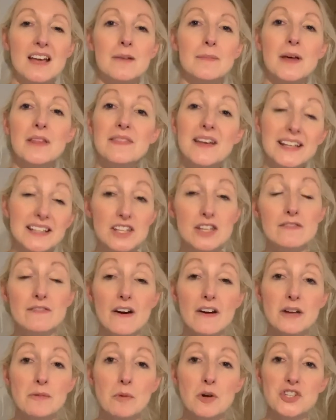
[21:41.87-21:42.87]
But thank you
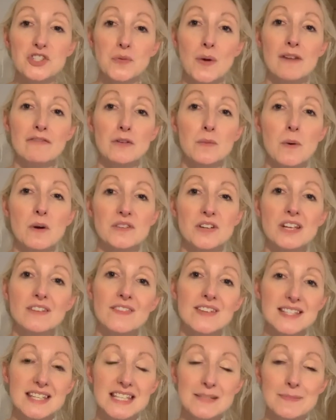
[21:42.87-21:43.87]
very much to everyone who
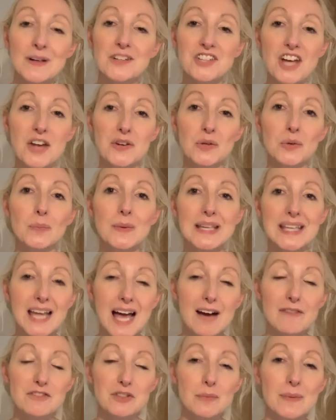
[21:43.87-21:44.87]
visits my channel week
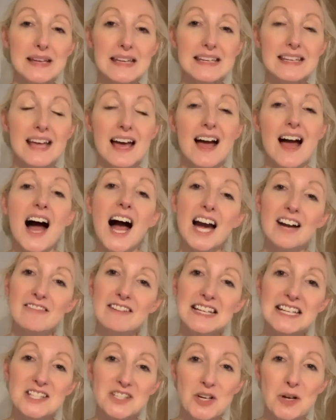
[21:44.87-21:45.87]
after week. I
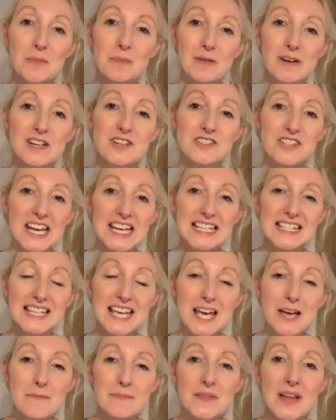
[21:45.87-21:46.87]
really do appreciate
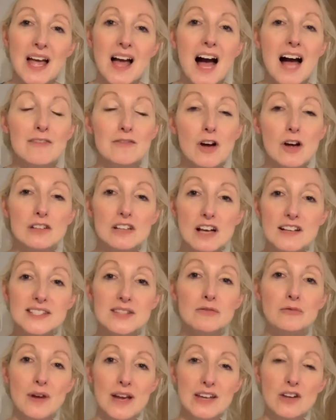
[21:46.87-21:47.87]
it. I've got lots
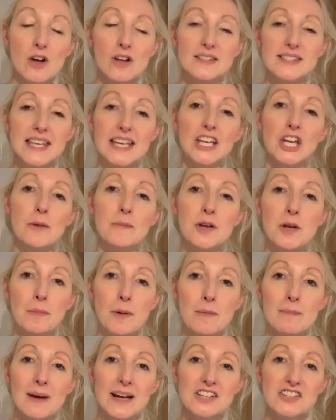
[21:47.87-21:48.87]
of great content coming up
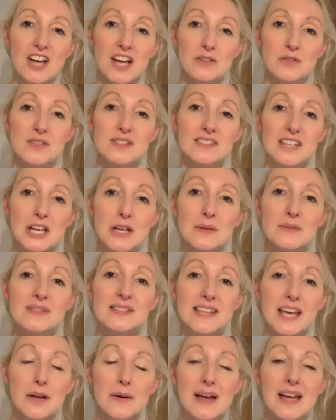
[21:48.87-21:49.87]
on my channel soon
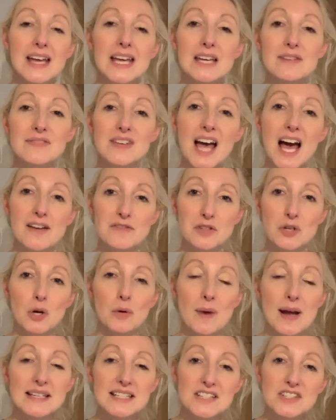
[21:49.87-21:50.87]
so if you haven't
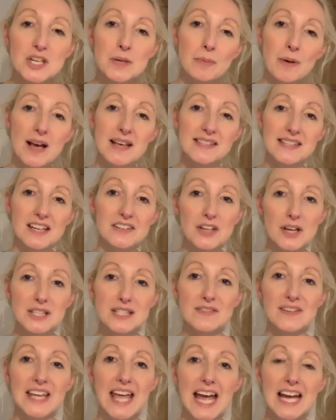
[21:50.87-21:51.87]
already do press that
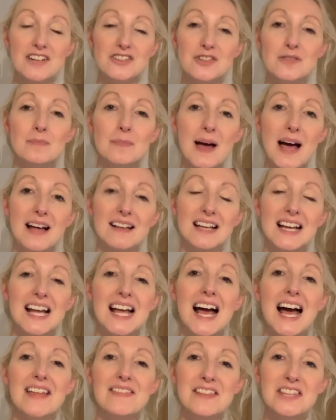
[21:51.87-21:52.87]
notification bell
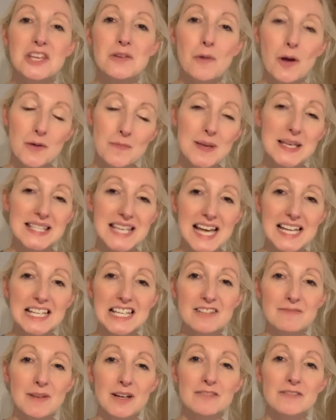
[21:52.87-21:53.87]
and then you won't miss any
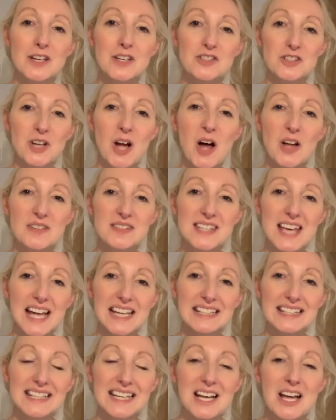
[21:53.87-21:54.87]
of my future
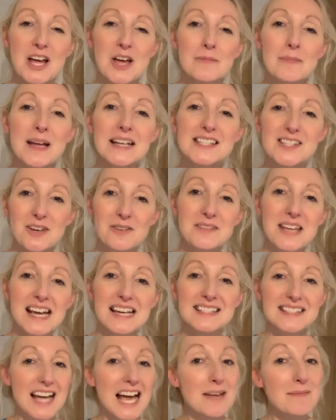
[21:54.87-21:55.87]
content. But until
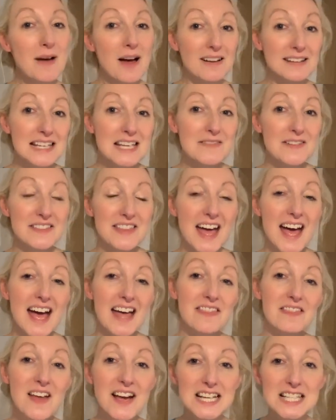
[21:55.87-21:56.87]
next time I'll leave it there.
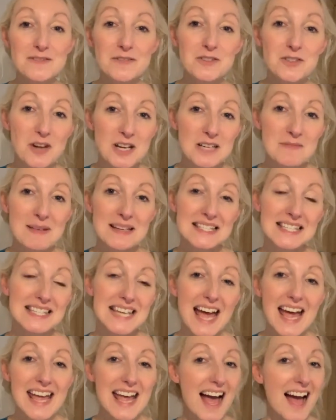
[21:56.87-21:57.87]
Thanks for joining me
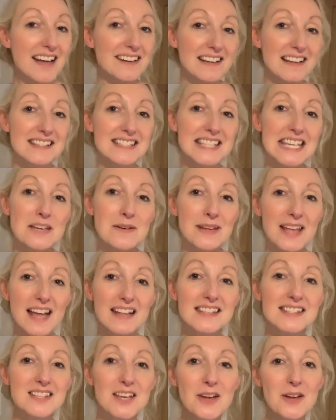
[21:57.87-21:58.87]
today and I'll see you
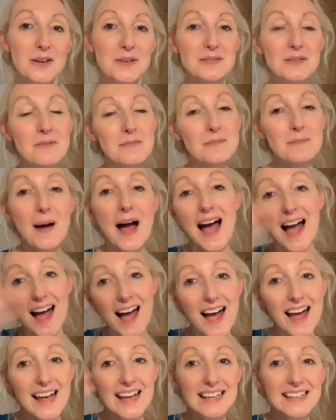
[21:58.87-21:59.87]
again soon.
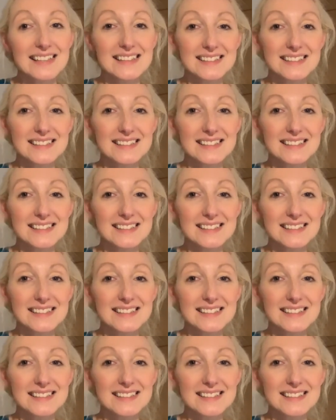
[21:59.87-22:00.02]
Bye!